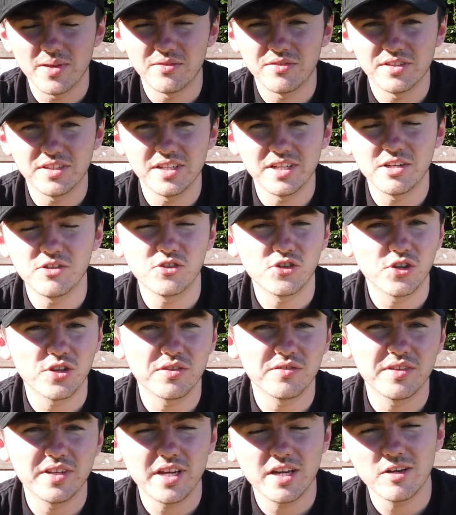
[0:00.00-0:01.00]
if you did enjoy
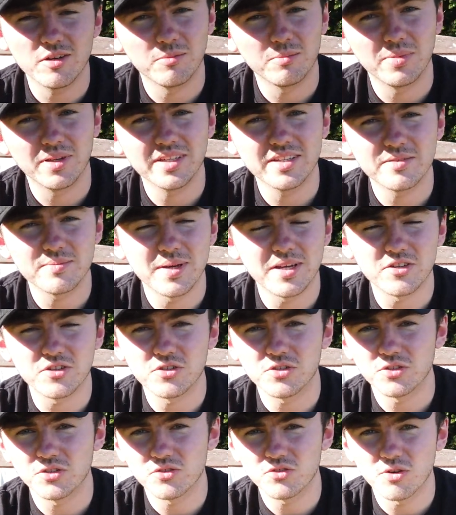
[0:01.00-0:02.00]
the video, please make
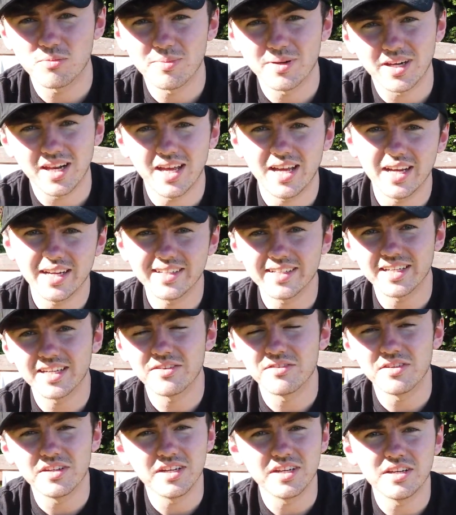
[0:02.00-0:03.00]
sure to drop a like.
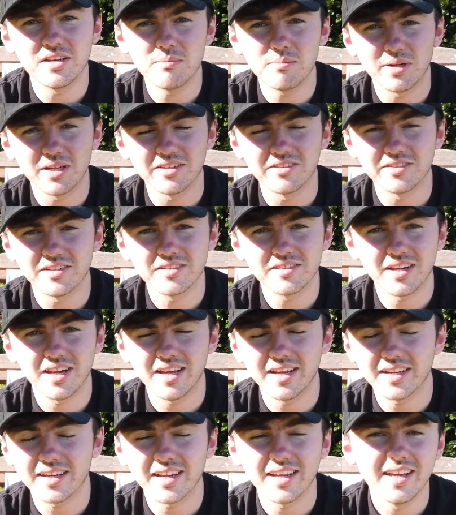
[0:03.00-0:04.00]
If you didn't, please
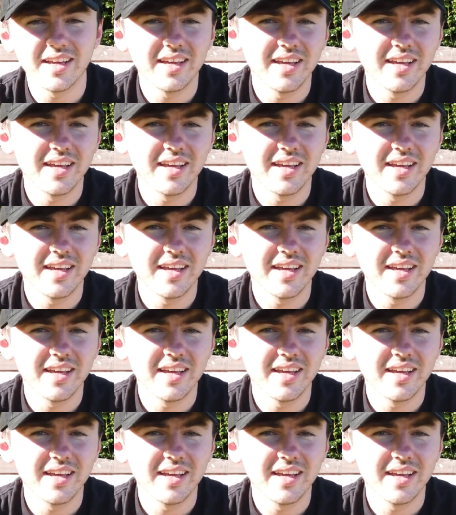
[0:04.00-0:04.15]
dislike.